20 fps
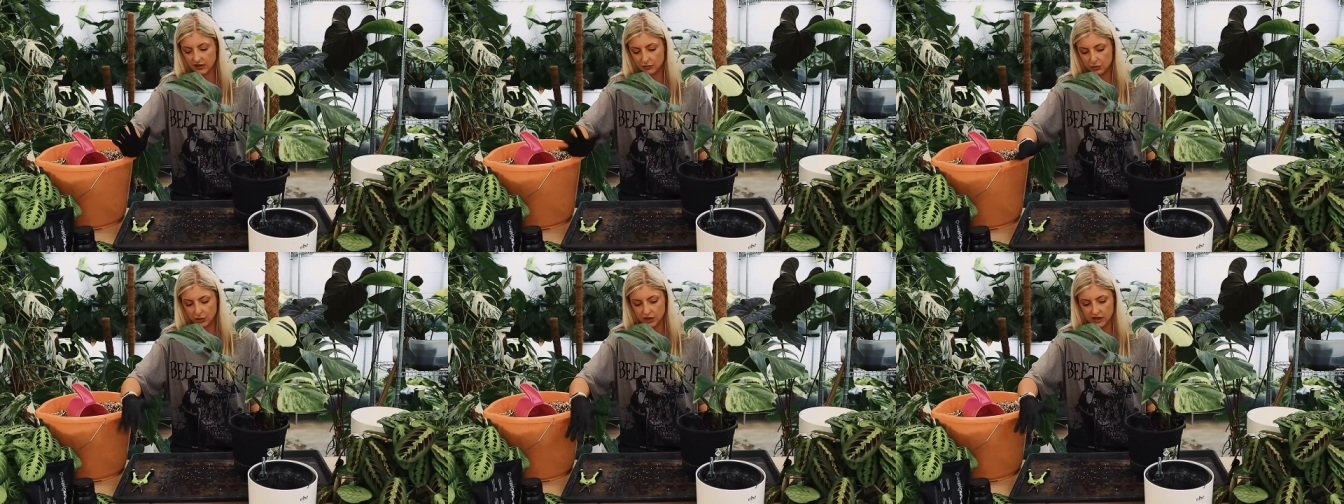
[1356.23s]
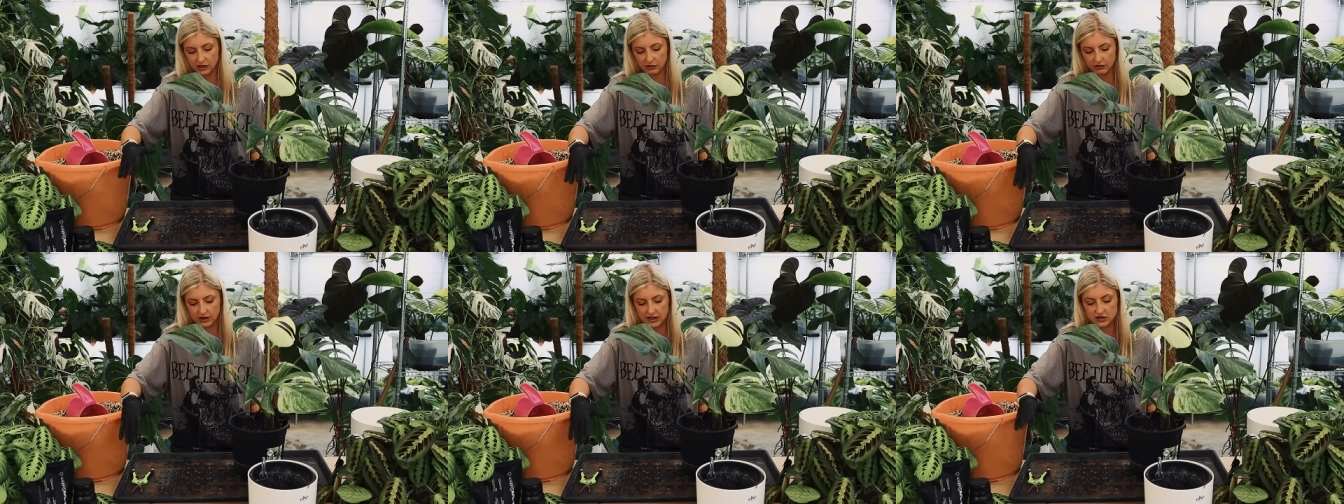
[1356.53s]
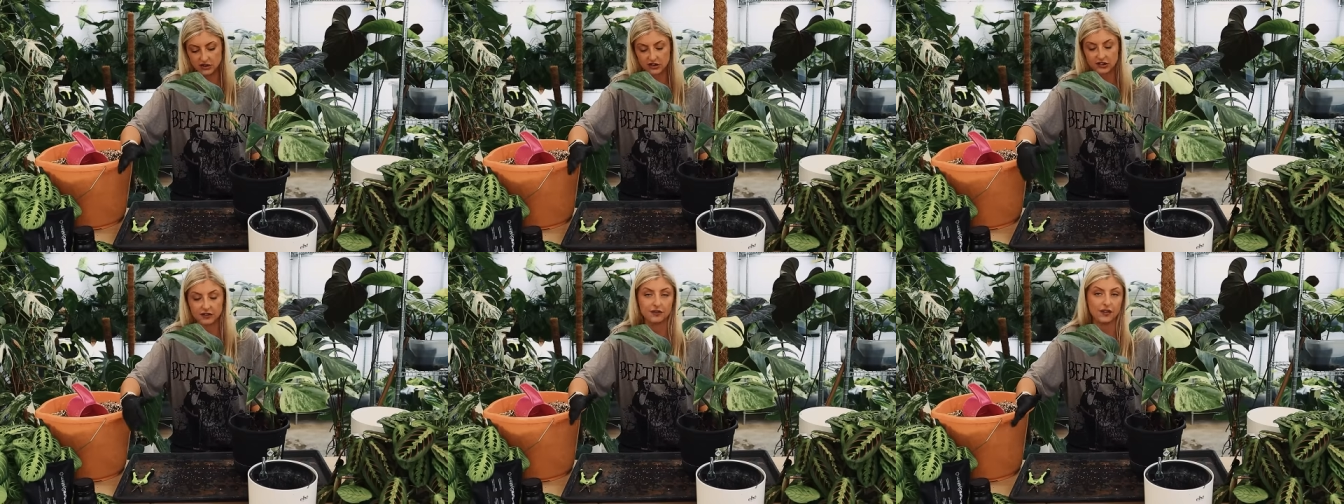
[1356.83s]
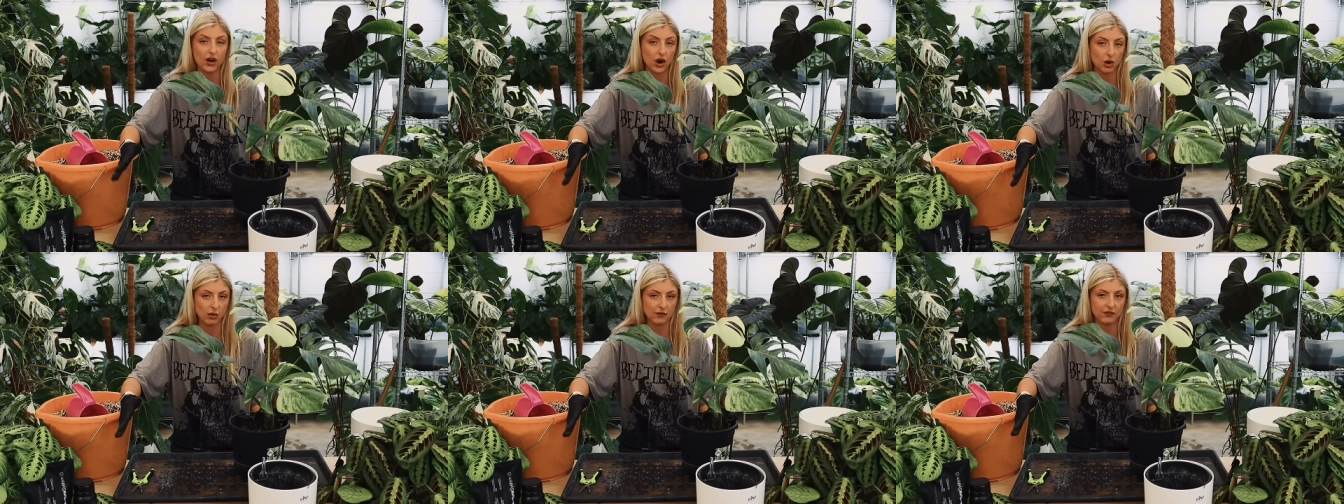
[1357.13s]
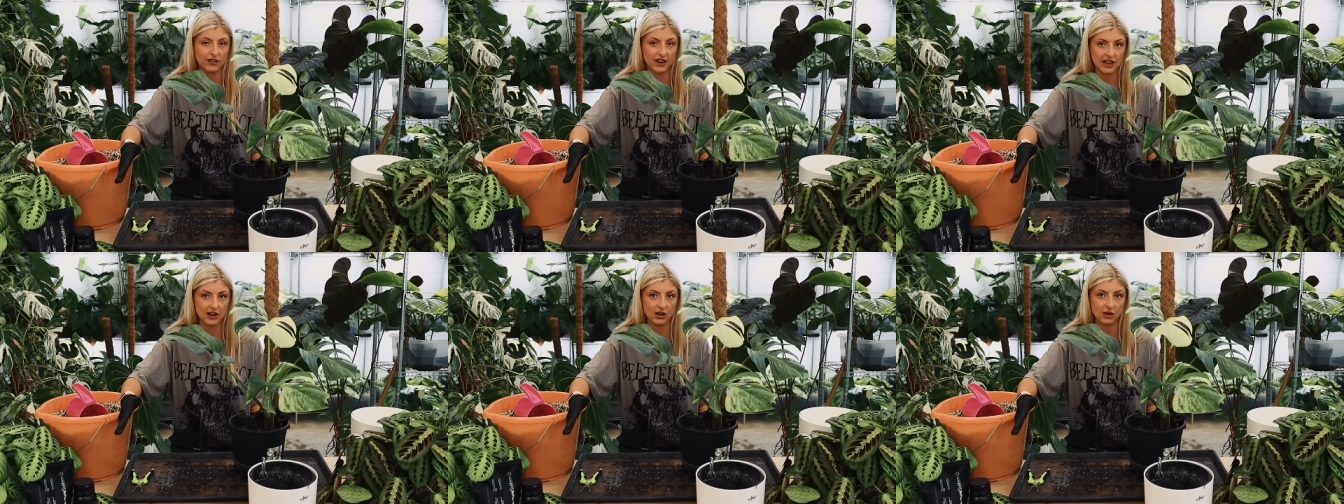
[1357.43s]
if Pretty in Green does a follow
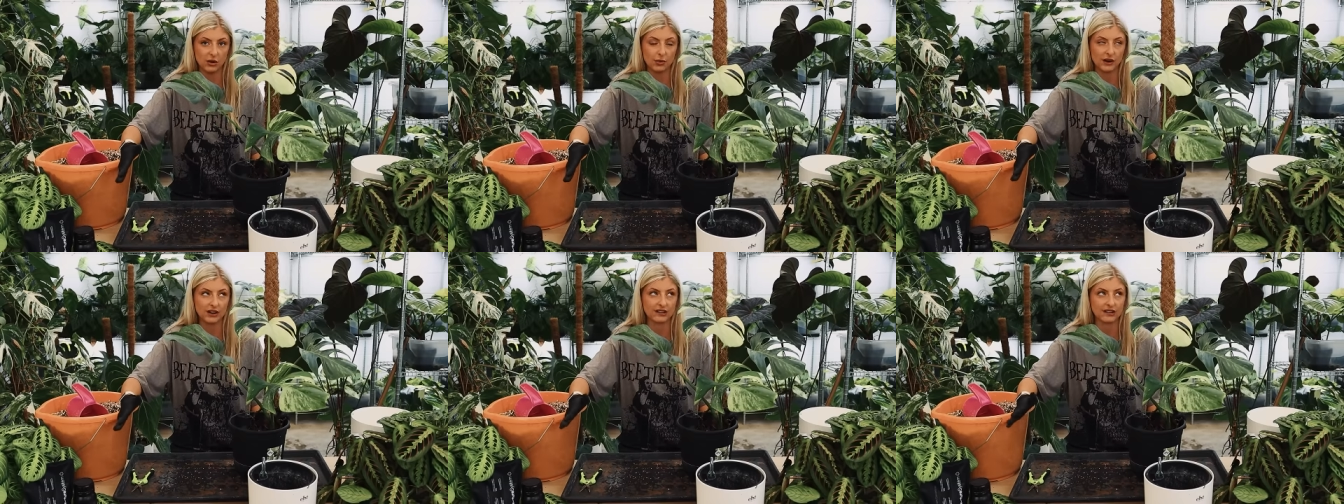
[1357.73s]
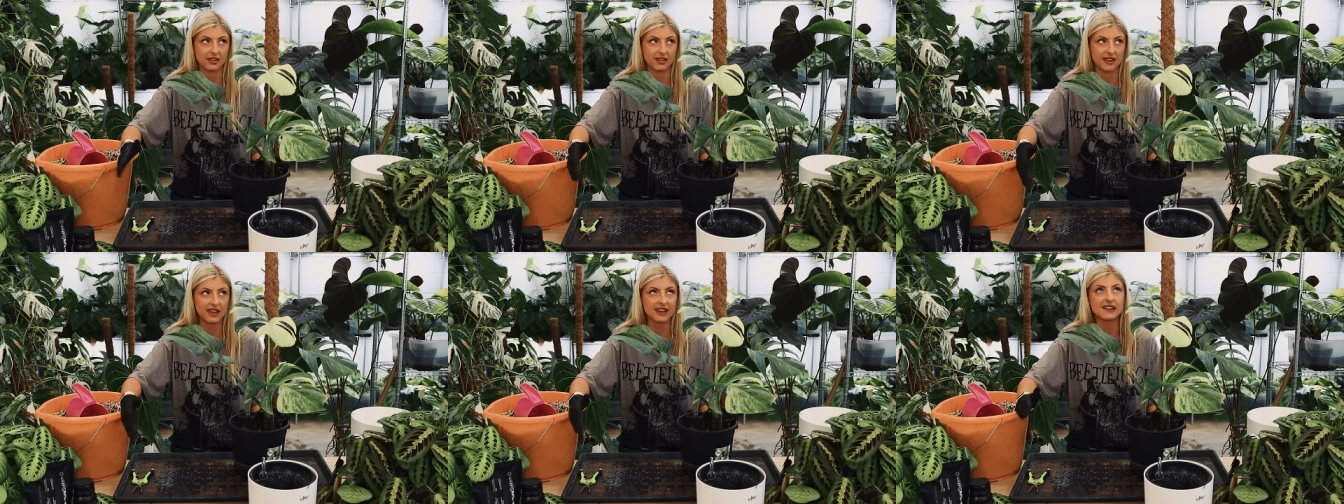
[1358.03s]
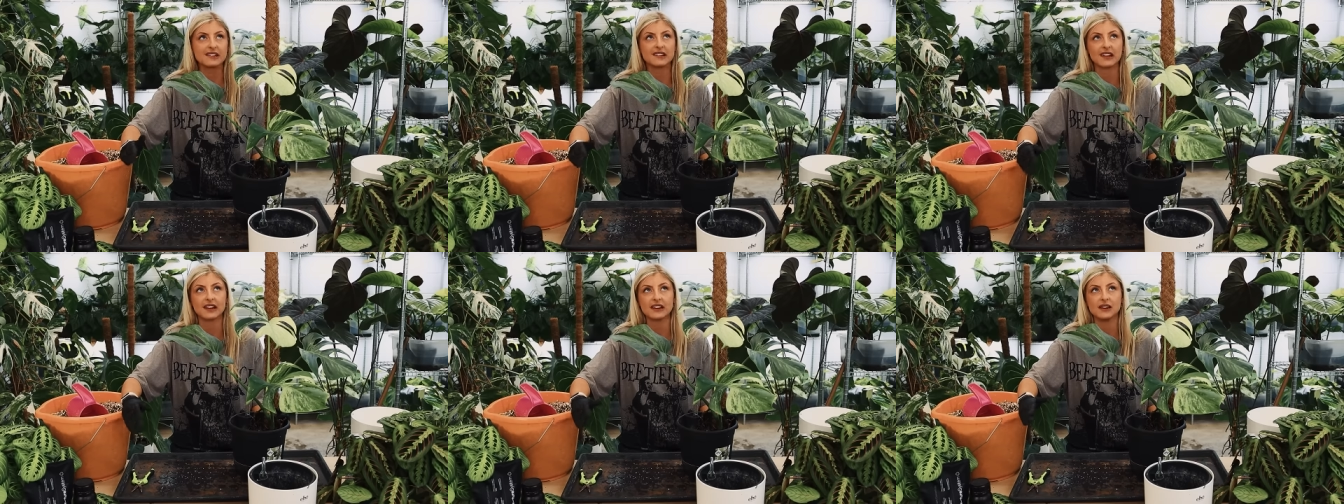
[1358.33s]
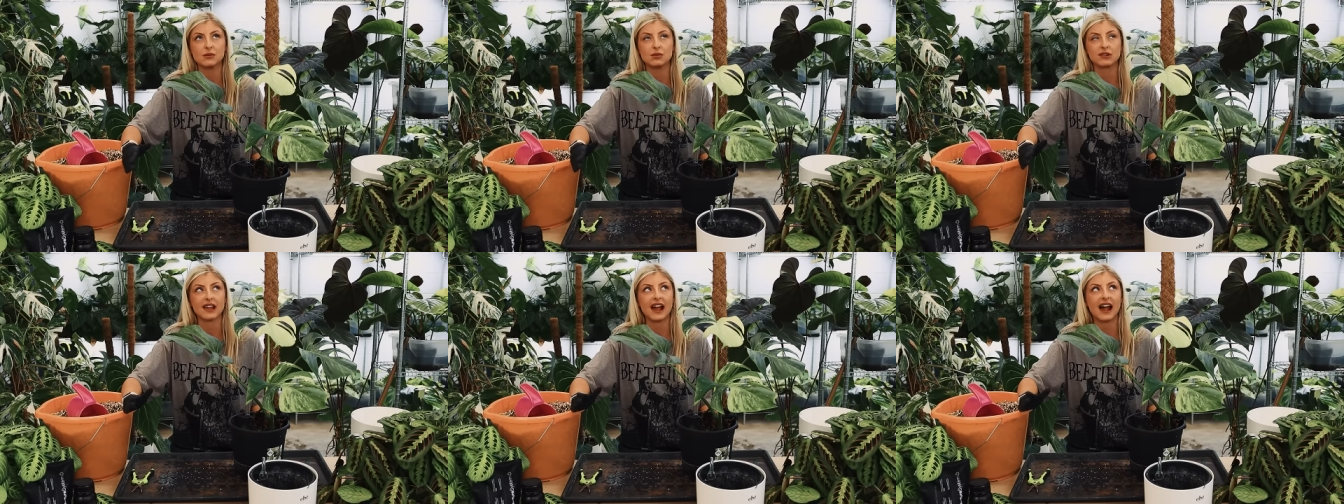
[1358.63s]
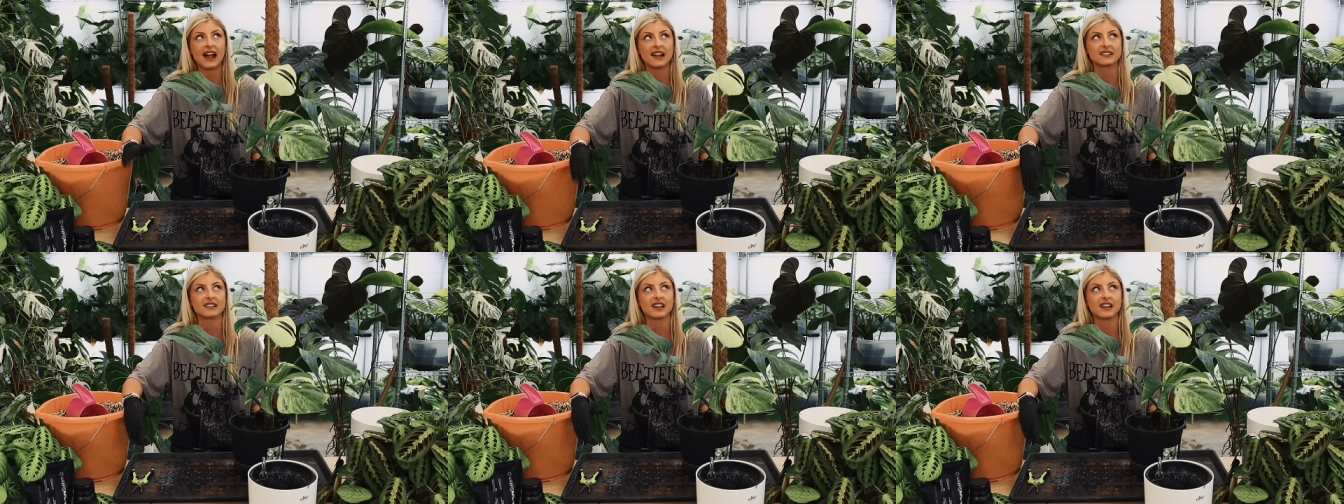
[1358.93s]
up video, because I think he said he was
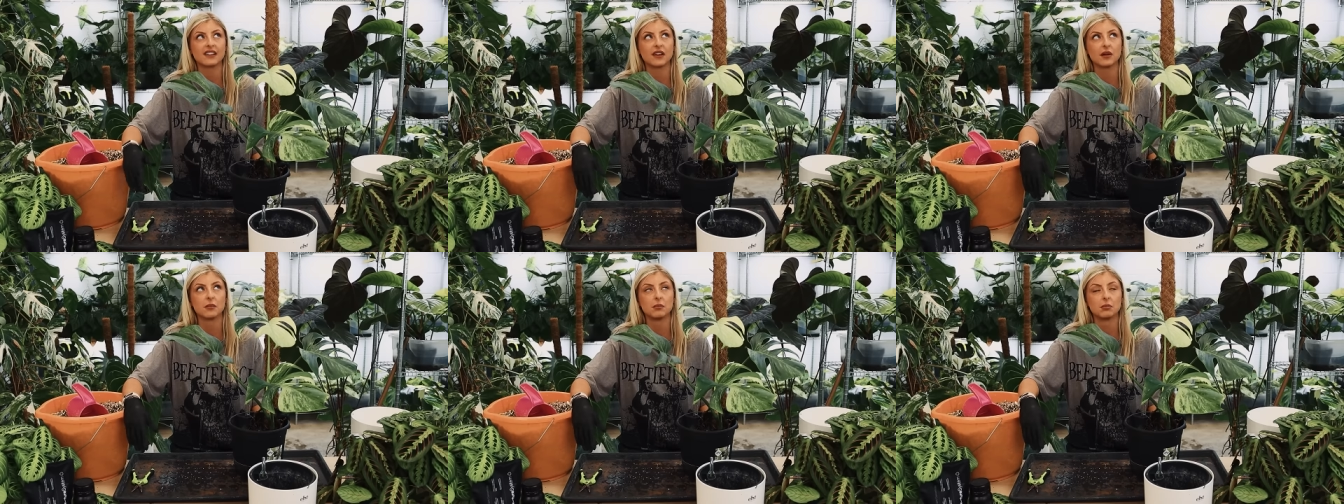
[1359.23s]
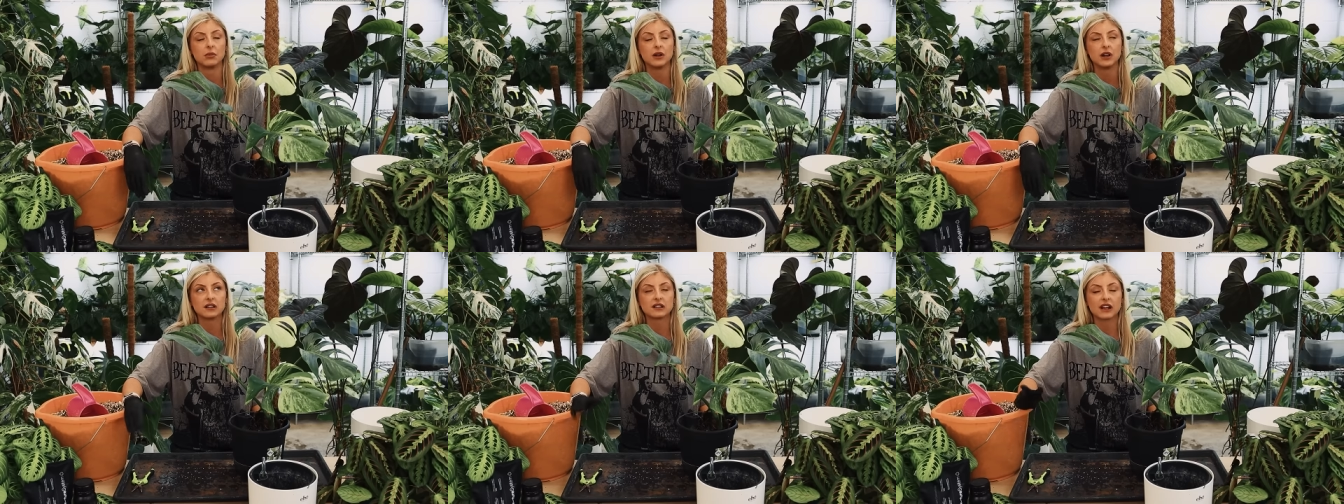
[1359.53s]
asking them